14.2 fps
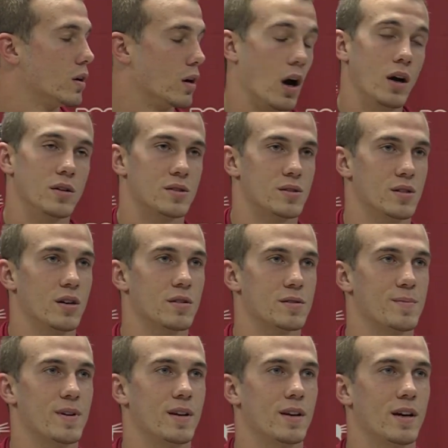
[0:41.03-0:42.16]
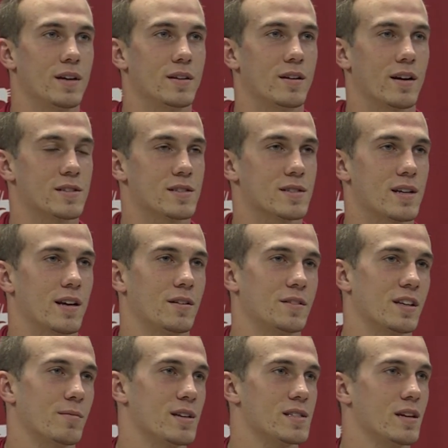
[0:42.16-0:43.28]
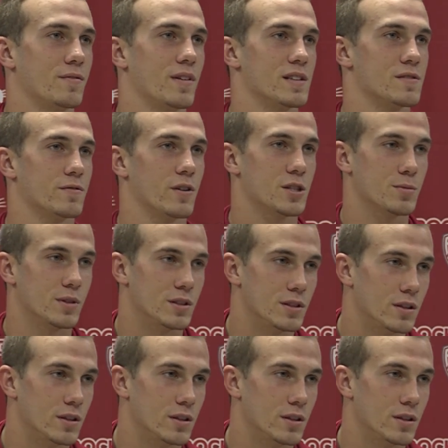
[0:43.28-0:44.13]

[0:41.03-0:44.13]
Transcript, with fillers: Oh, it's, you know, it's been, uh, you know, I just, I don't think of myself as a freshman,